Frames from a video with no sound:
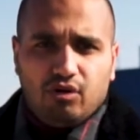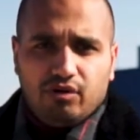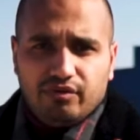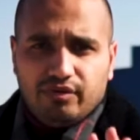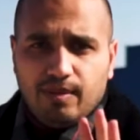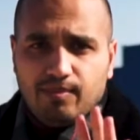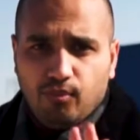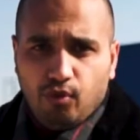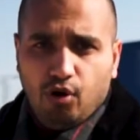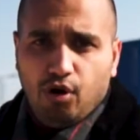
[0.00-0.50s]

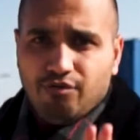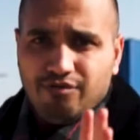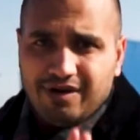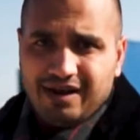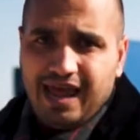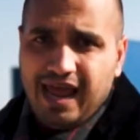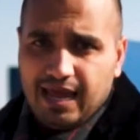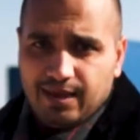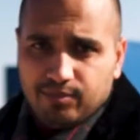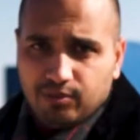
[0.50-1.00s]
They're more
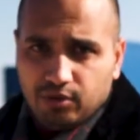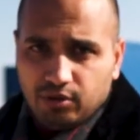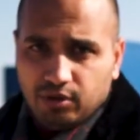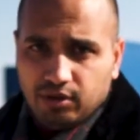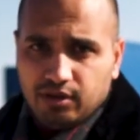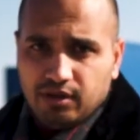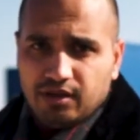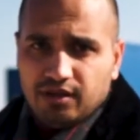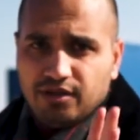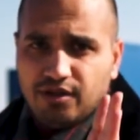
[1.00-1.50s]
reliable
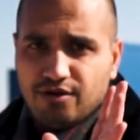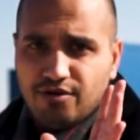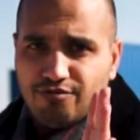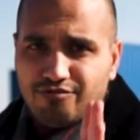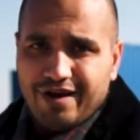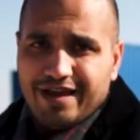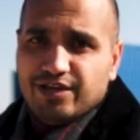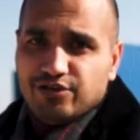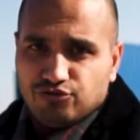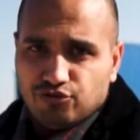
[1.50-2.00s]
than a
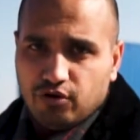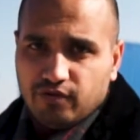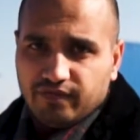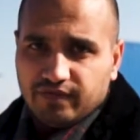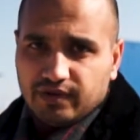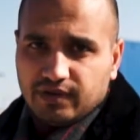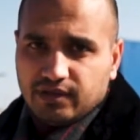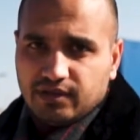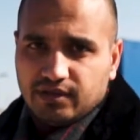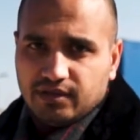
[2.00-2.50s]
Range
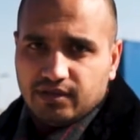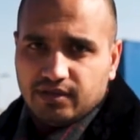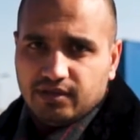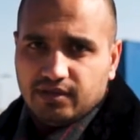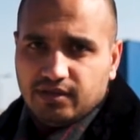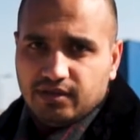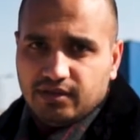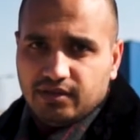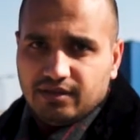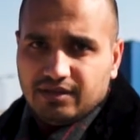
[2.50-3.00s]
Rover.
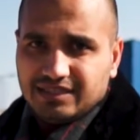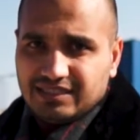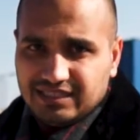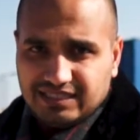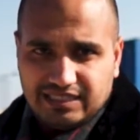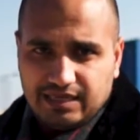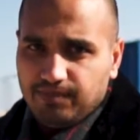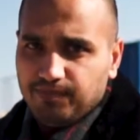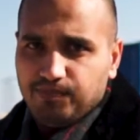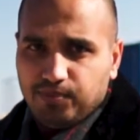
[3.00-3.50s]

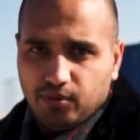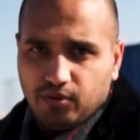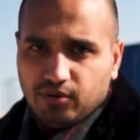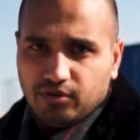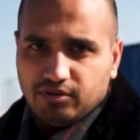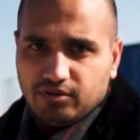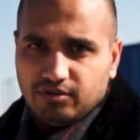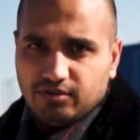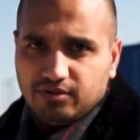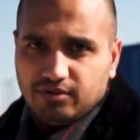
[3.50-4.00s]
Simple.
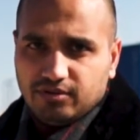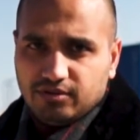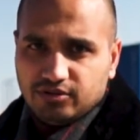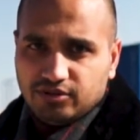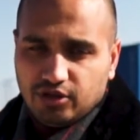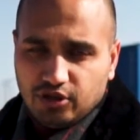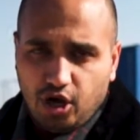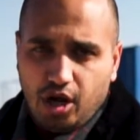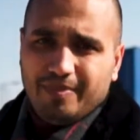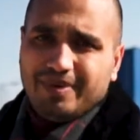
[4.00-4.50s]

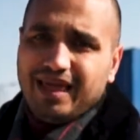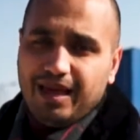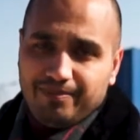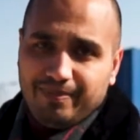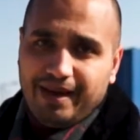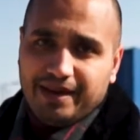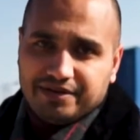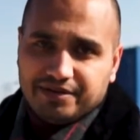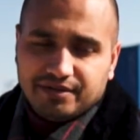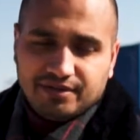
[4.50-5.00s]
So they can't be that
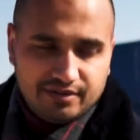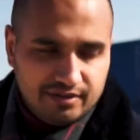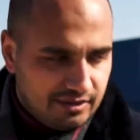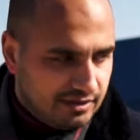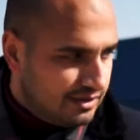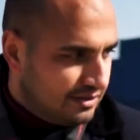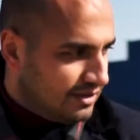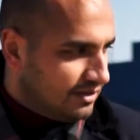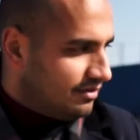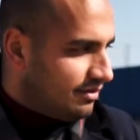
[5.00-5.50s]
bad,
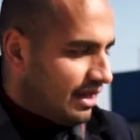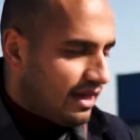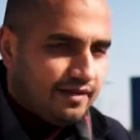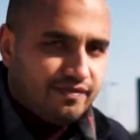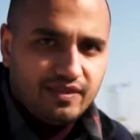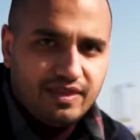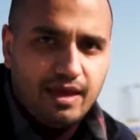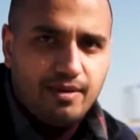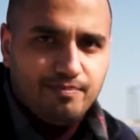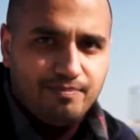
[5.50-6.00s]
right?
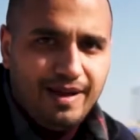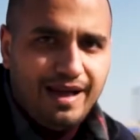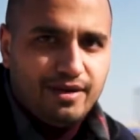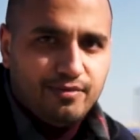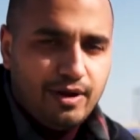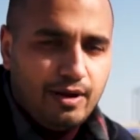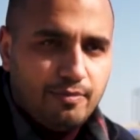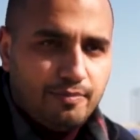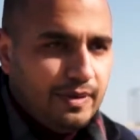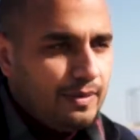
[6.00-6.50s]
If they're that bad,
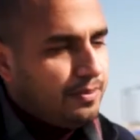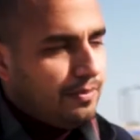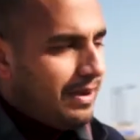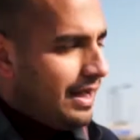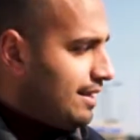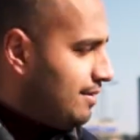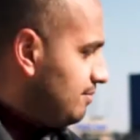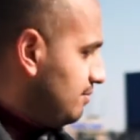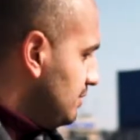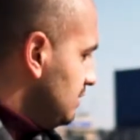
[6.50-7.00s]
why would people
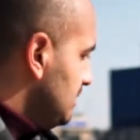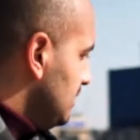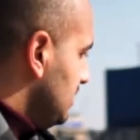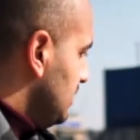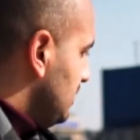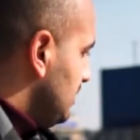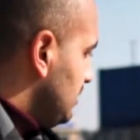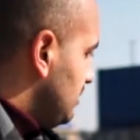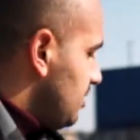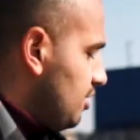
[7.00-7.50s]
buy them?
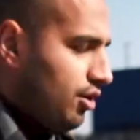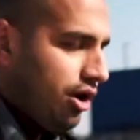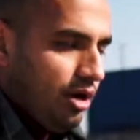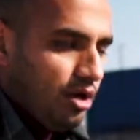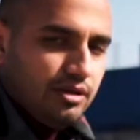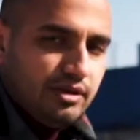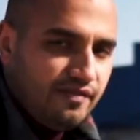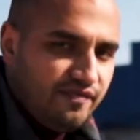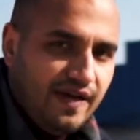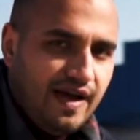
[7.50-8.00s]
They're
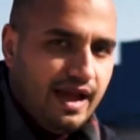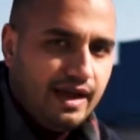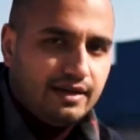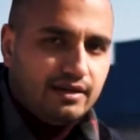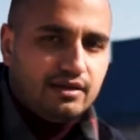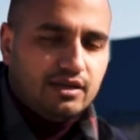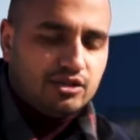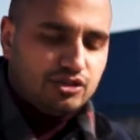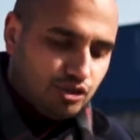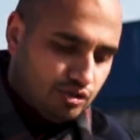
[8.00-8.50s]
not, they're fine.
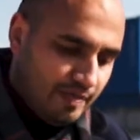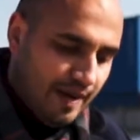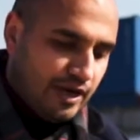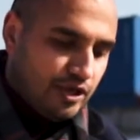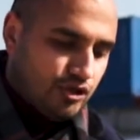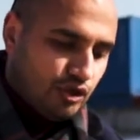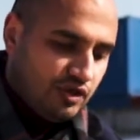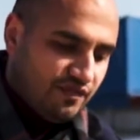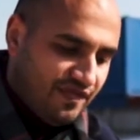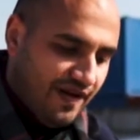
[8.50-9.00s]
Just make
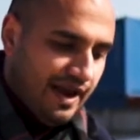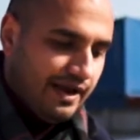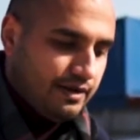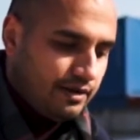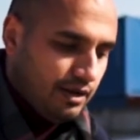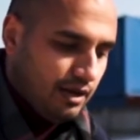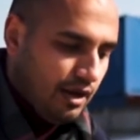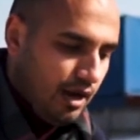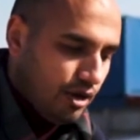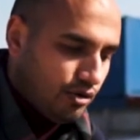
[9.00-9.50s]
sure you find
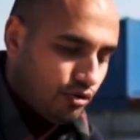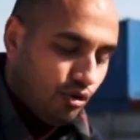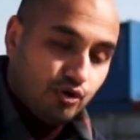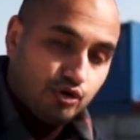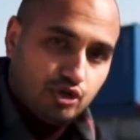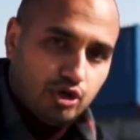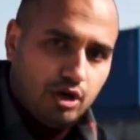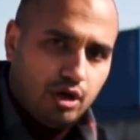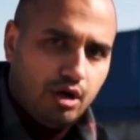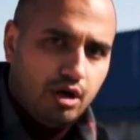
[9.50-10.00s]
a
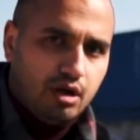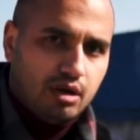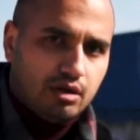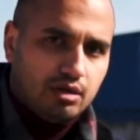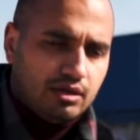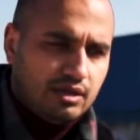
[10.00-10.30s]
good car